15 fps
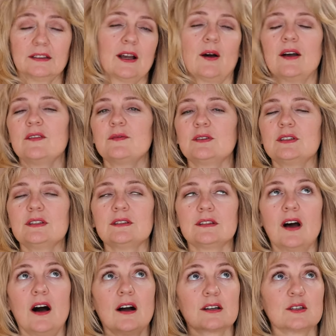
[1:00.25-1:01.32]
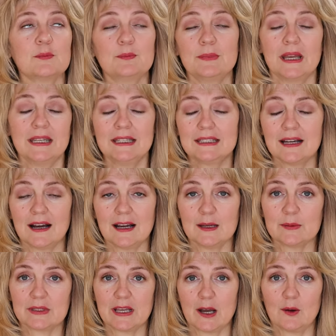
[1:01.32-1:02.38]
Now I've talked many
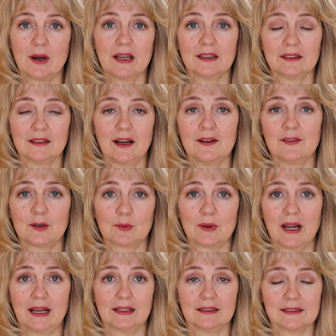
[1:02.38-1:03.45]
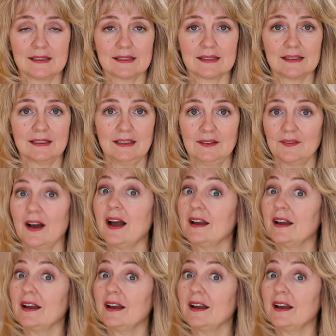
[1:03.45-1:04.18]
times how I love a raglan sleeve.